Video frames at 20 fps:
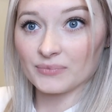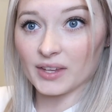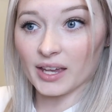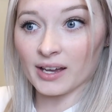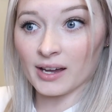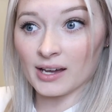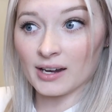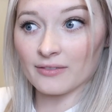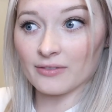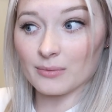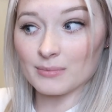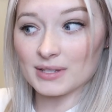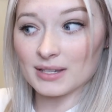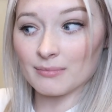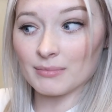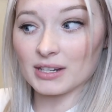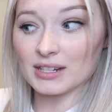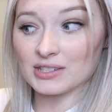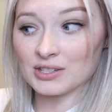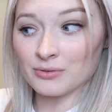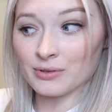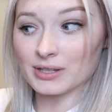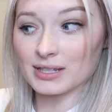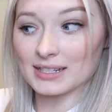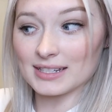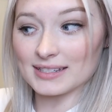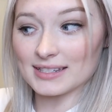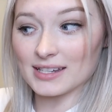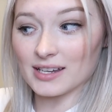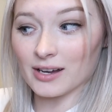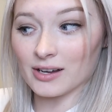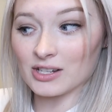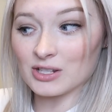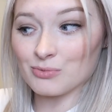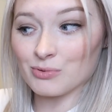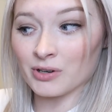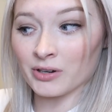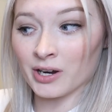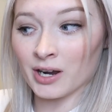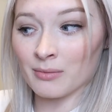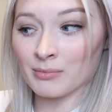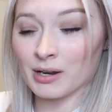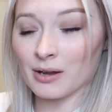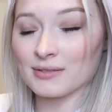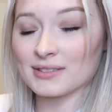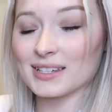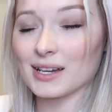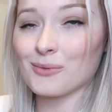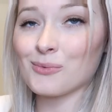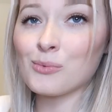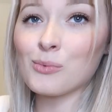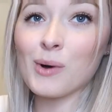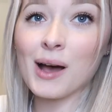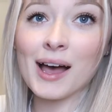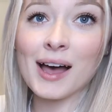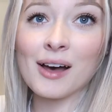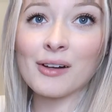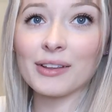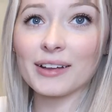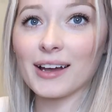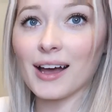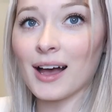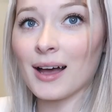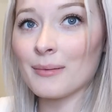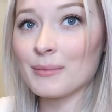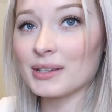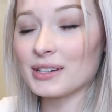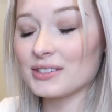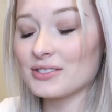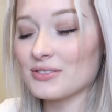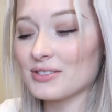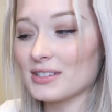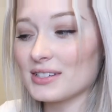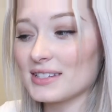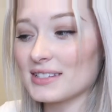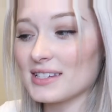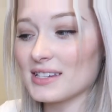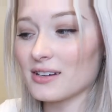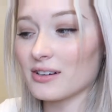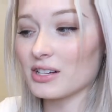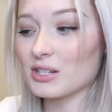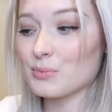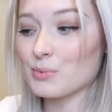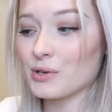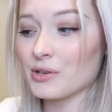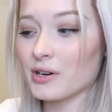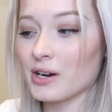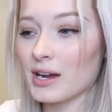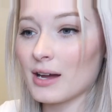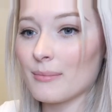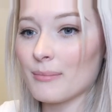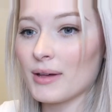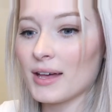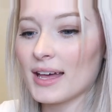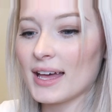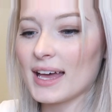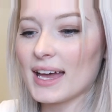I got it from somebody doing the Disney College Program, and I was like, wow, like, I'm gonna do the Disney College Program,